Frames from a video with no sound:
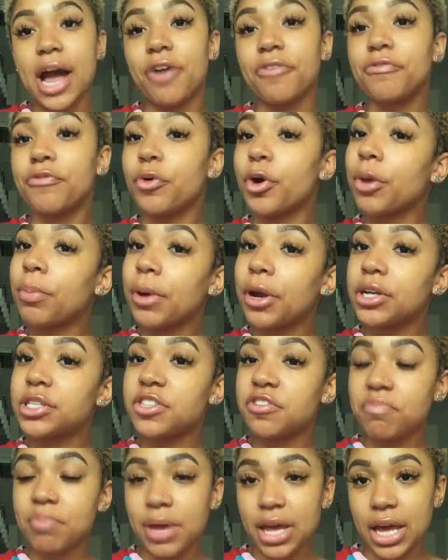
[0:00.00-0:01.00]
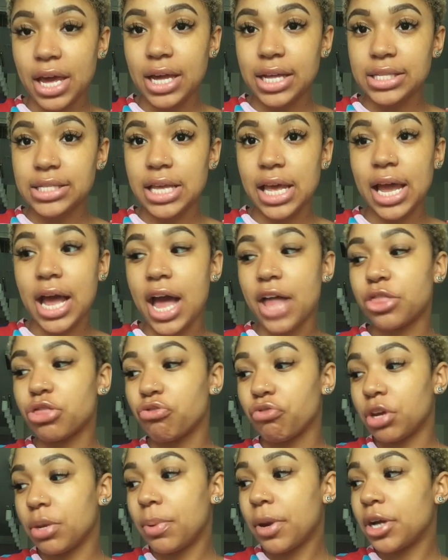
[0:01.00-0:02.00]
got 4 pairs of pants, I got
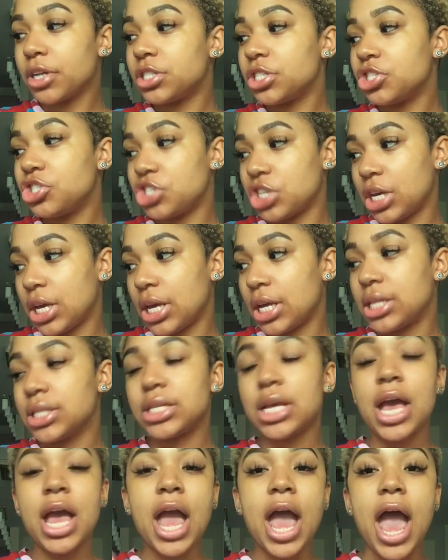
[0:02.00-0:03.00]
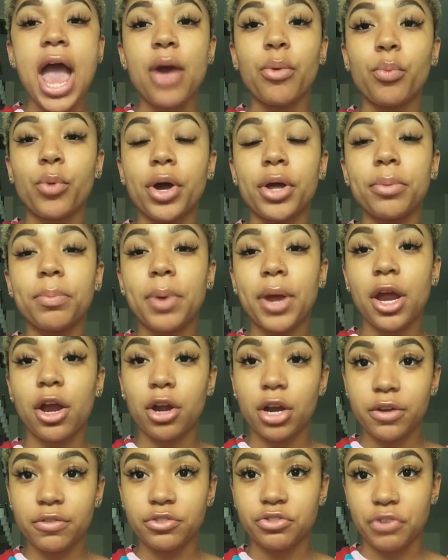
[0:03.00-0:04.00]
3 pairs of jeans, and 1
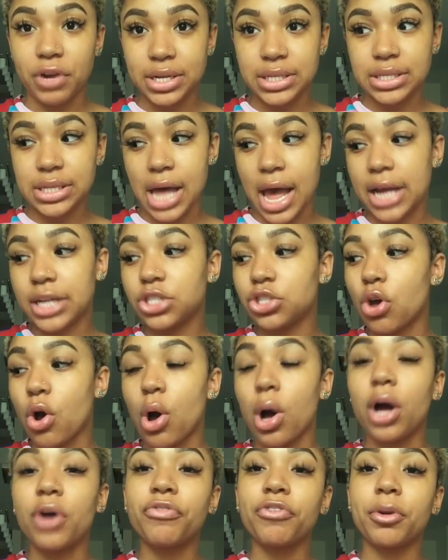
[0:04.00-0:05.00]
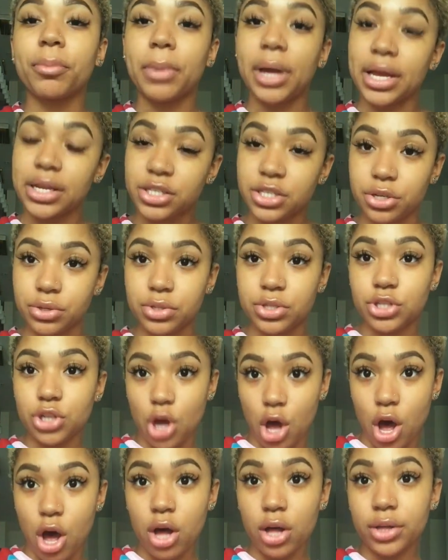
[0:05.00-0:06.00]
pair of dress slacks, all from ASOS
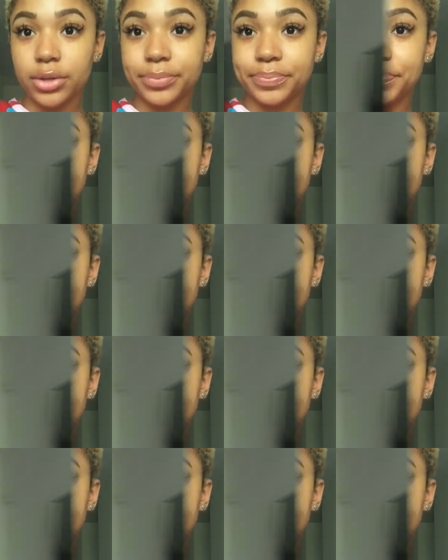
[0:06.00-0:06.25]
Fall.